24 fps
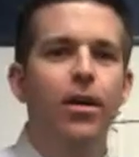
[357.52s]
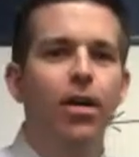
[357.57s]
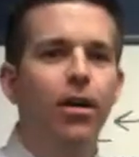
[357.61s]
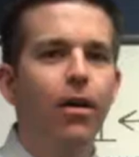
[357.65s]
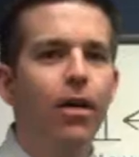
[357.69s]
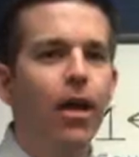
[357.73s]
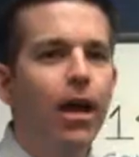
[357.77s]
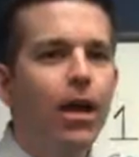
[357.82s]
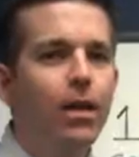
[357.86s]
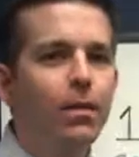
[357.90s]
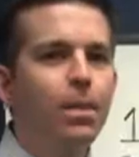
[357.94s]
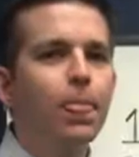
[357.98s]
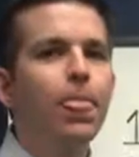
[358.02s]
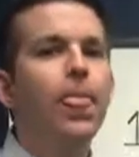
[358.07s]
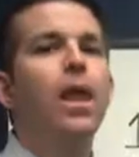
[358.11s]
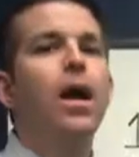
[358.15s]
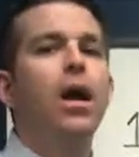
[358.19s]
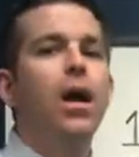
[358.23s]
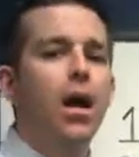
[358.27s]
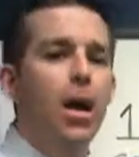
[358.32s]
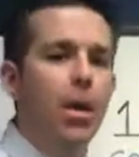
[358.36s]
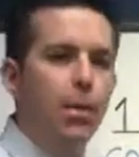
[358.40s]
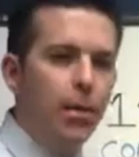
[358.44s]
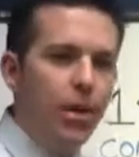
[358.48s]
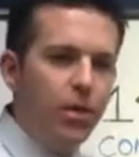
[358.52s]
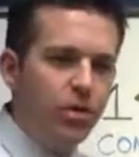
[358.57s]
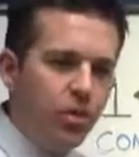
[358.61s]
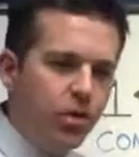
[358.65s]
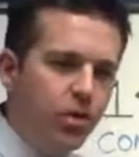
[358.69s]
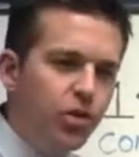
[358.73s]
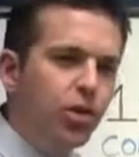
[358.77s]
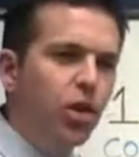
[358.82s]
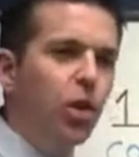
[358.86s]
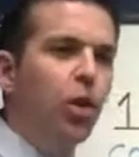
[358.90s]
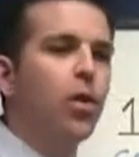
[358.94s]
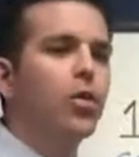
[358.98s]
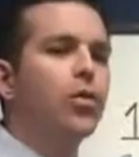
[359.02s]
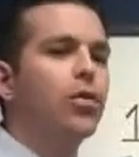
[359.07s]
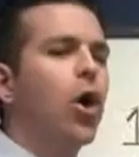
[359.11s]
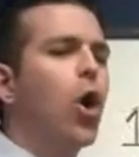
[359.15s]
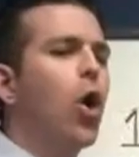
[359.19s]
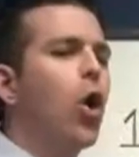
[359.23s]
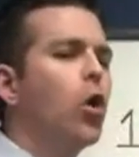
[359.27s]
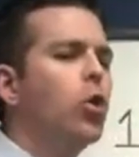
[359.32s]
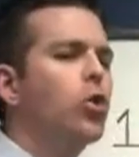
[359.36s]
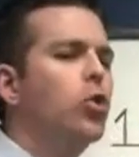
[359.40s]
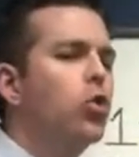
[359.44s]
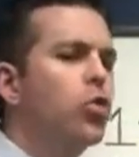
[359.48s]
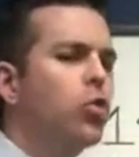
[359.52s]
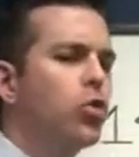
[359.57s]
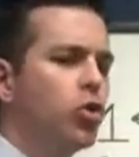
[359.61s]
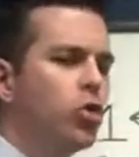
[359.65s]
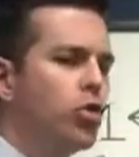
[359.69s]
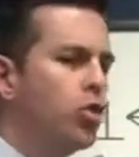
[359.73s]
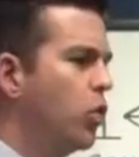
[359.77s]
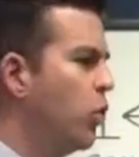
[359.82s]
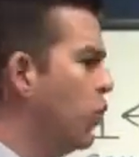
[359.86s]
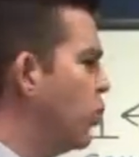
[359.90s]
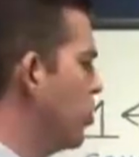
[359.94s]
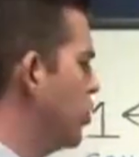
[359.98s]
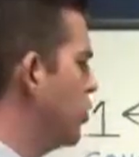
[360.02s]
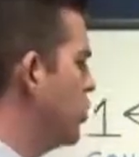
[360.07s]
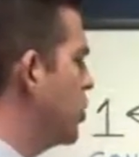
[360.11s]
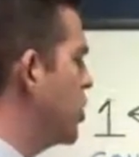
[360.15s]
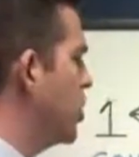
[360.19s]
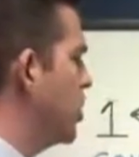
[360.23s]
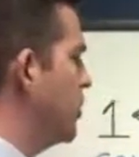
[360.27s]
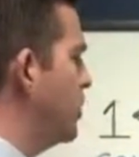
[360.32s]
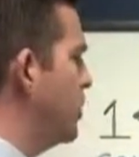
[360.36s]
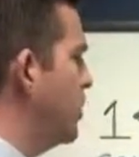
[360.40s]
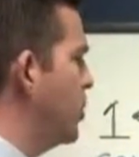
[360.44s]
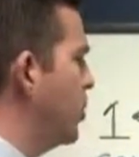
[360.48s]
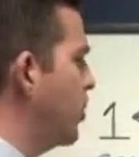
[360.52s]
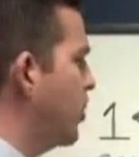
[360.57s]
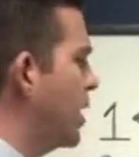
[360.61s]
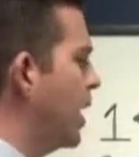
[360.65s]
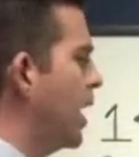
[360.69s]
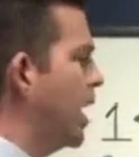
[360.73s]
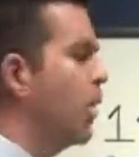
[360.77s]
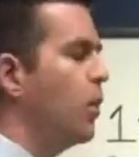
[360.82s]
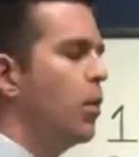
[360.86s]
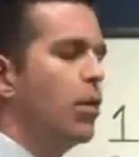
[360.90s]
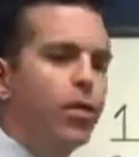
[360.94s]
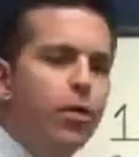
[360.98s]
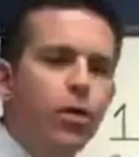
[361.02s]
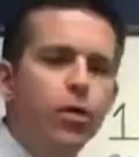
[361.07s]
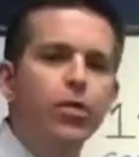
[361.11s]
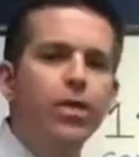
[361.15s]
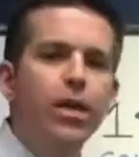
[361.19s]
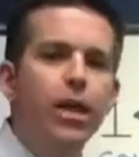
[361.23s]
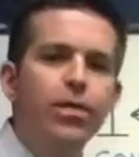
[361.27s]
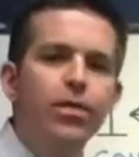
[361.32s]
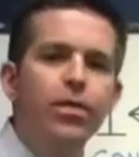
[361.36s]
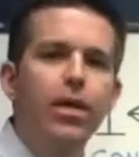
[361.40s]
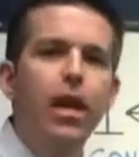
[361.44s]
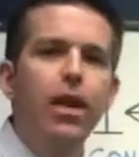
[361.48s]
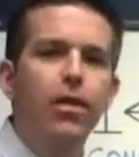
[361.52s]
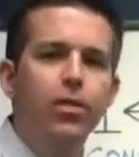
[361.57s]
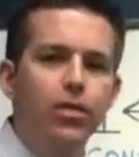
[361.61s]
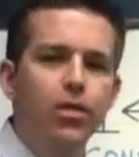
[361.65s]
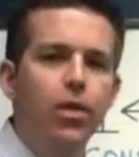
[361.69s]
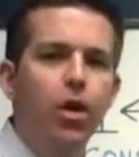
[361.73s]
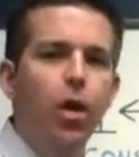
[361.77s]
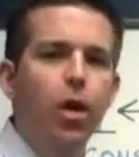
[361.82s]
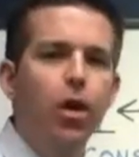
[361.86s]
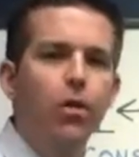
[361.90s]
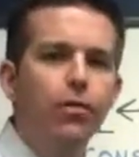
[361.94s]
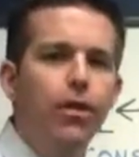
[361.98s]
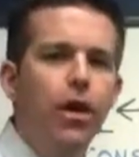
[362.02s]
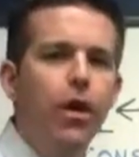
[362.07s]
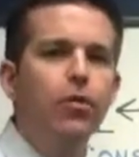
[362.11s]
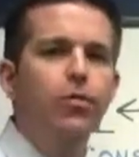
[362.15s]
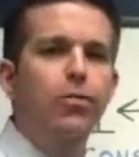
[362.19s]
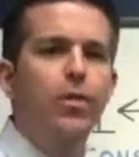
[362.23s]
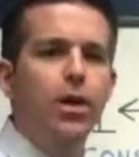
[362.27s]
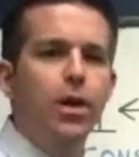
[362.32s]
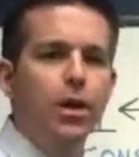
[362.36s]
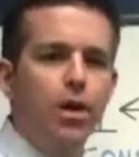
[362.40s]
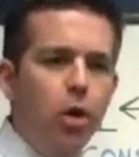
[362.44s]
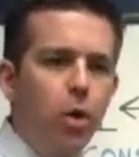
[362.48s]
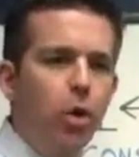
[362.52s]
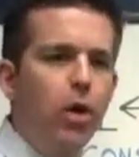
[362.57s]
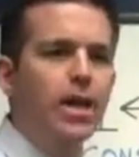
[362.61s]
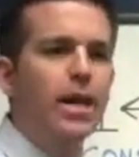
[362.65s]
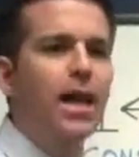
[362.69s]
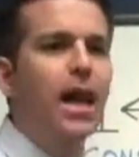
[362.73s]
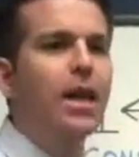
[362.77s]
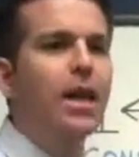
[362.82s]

All right? Mrs. Jones, are you sure you're going to be okay with your $10,000 investment going